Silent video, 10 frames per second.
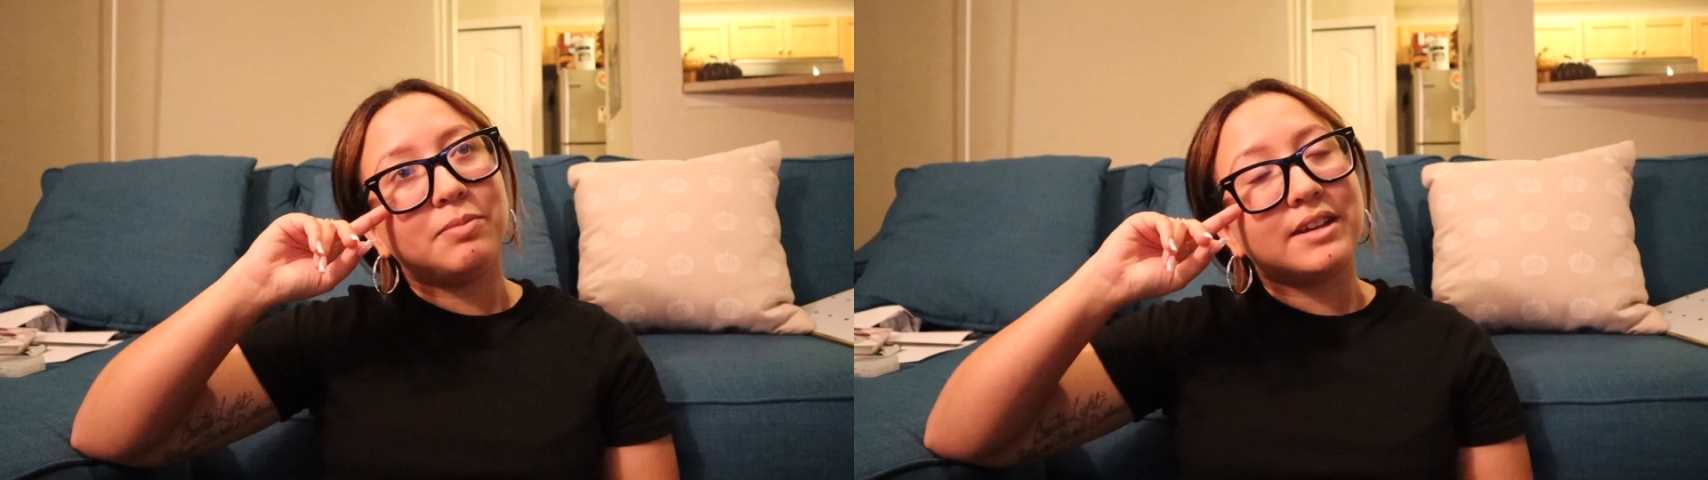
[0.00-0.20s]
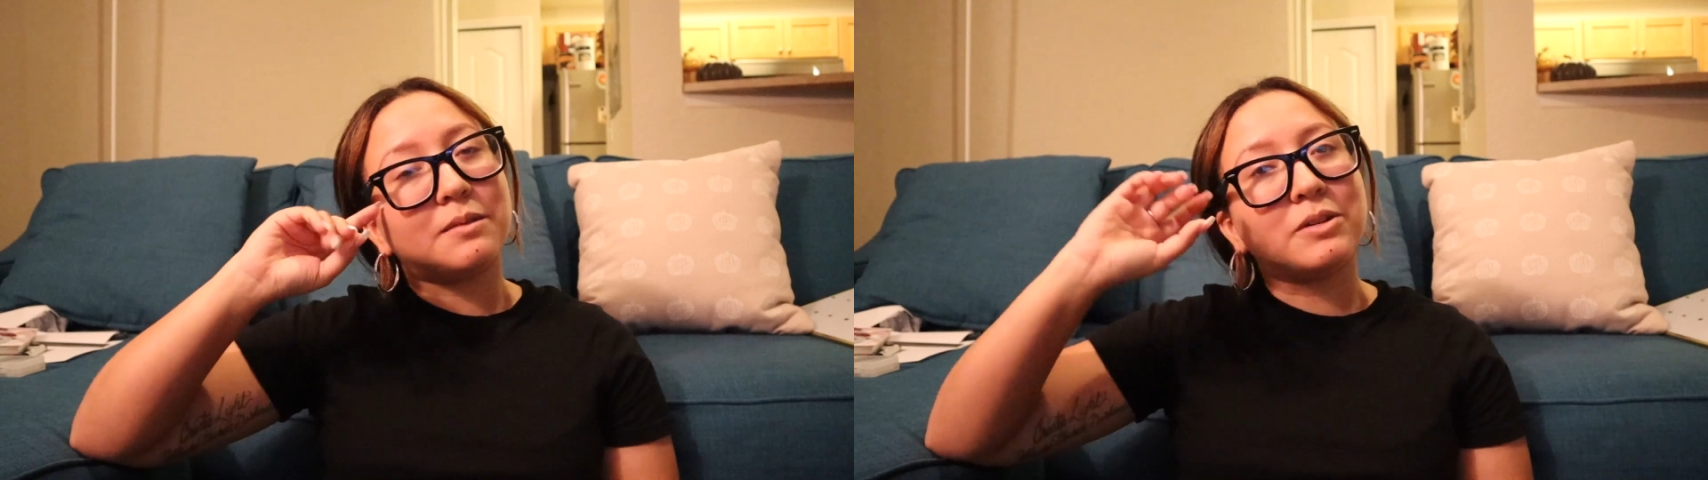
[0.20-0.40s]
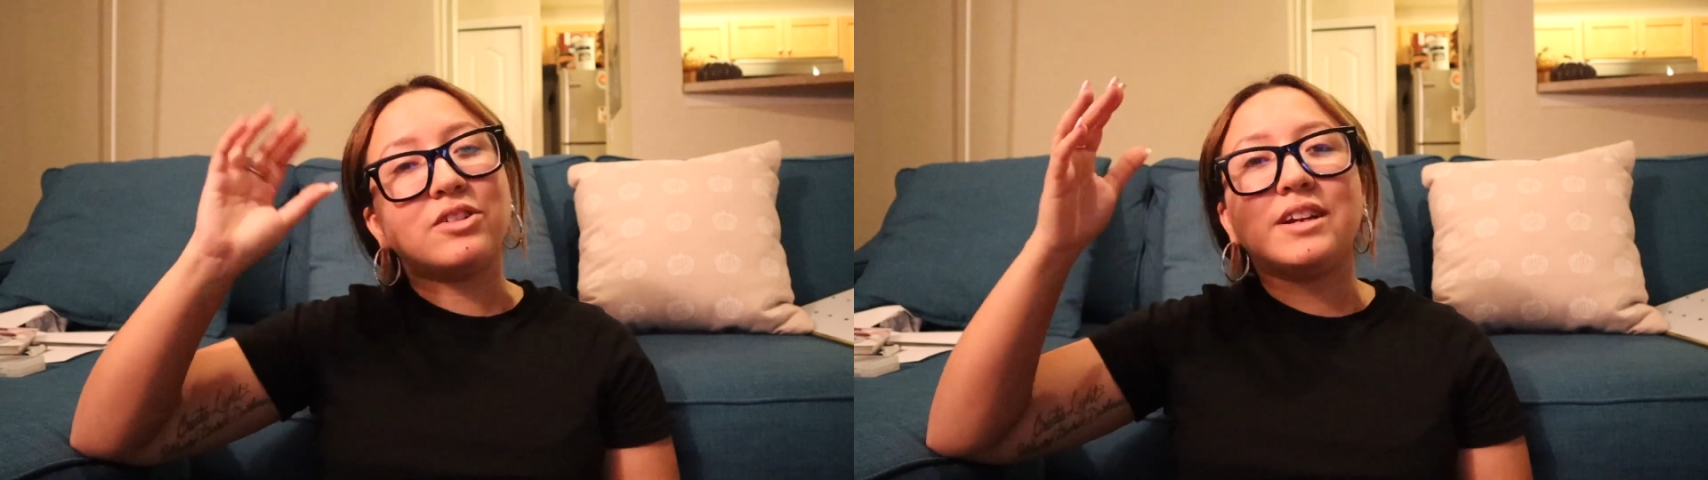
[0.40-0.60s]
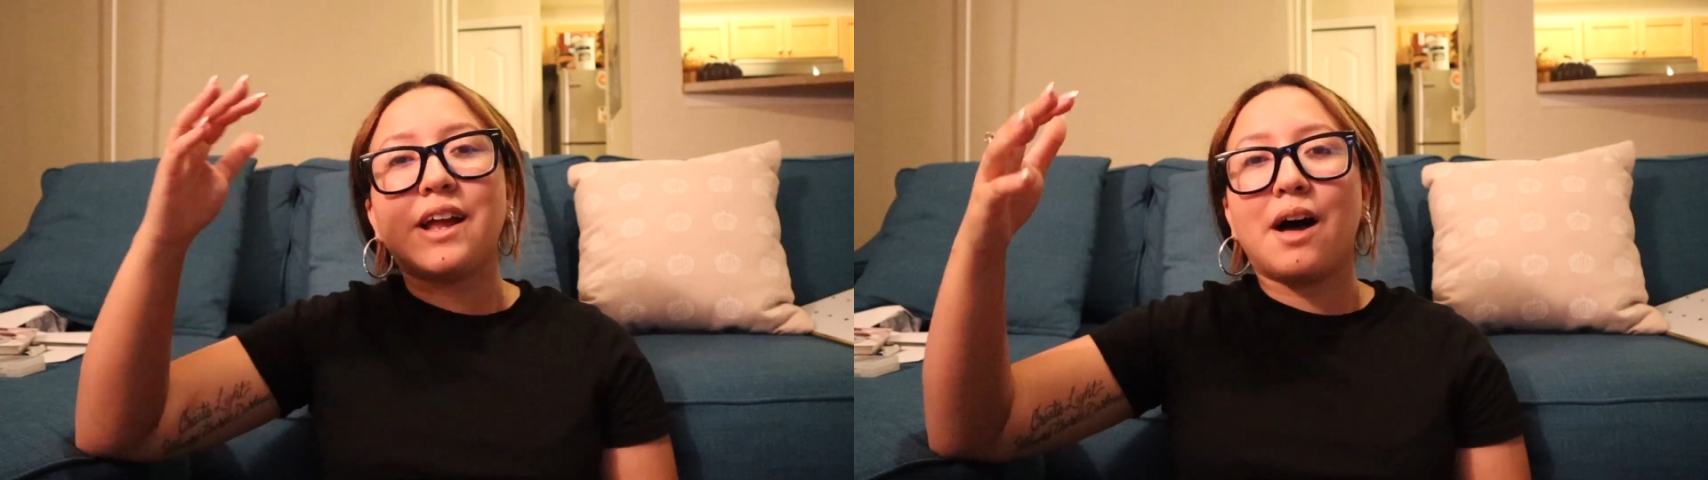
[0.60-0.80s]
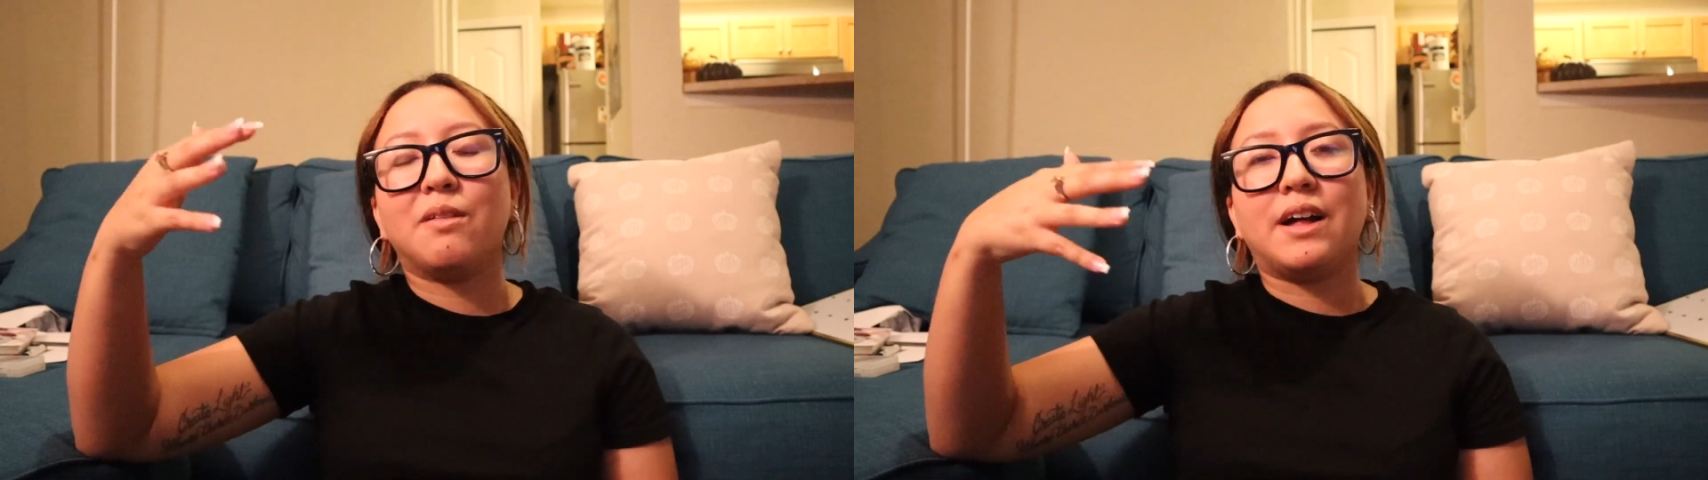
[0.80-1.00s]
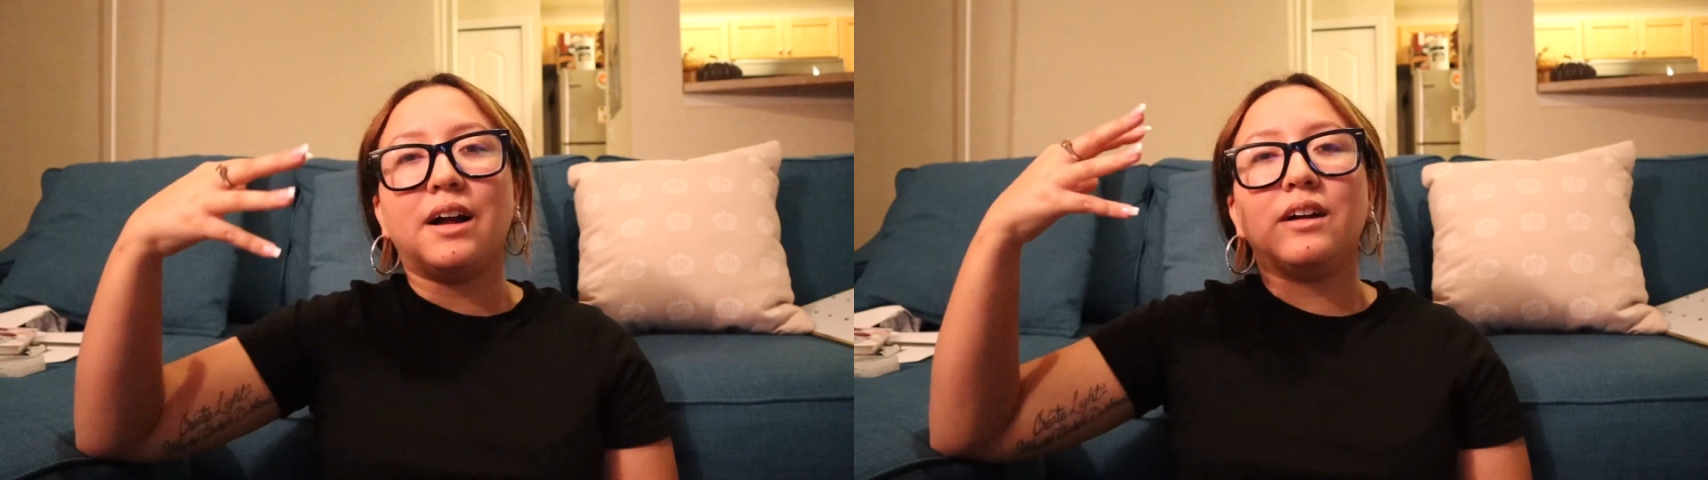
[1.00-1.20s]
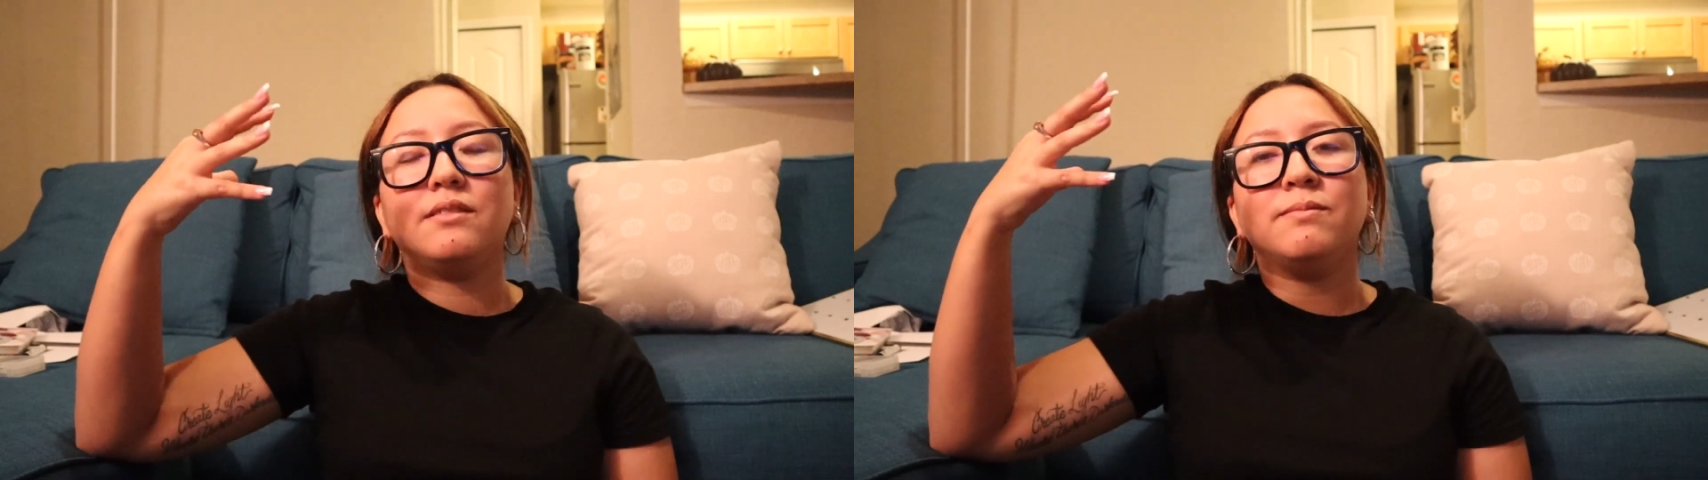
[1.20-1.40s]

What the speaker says: especially now that